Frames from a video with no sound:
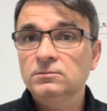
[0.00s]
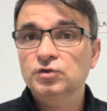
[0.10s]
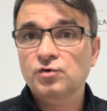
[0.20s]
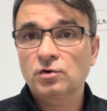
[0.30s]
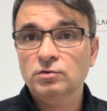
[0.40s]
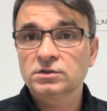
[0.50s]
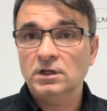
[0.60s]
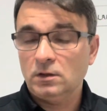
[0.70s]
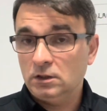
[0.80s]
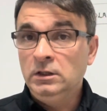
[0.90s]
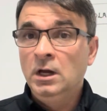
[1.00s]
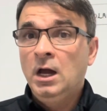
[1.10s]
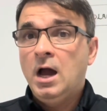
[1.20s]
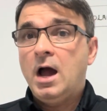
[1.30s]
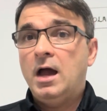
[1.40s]
struggles selling,
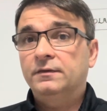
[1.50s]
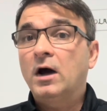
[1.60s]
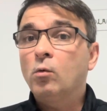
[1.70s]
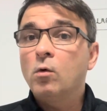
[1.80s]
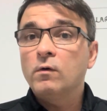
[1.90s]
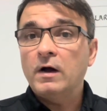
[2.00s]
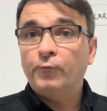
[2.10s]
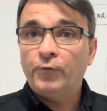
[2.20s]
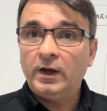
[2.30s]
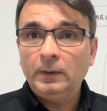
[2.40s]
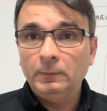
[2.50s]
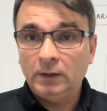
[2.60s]
that won't affect